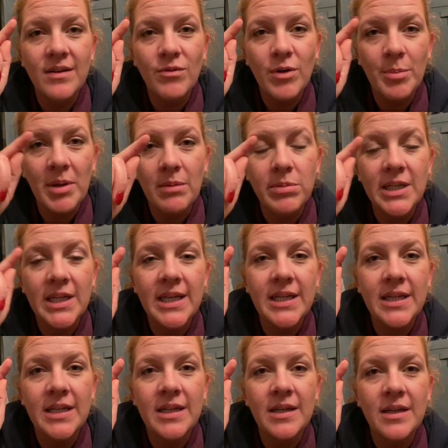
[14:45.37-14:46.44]

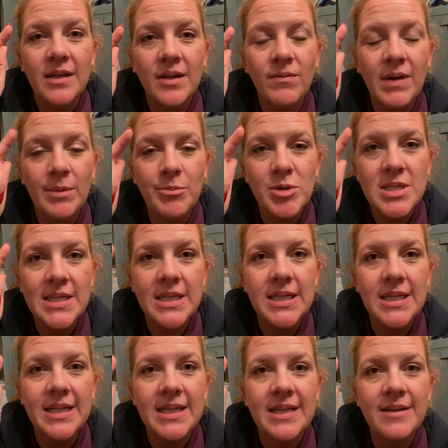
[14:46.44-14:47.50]
Republican
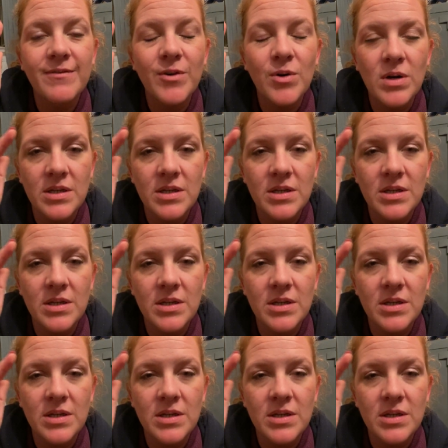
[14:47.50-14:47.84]
representative or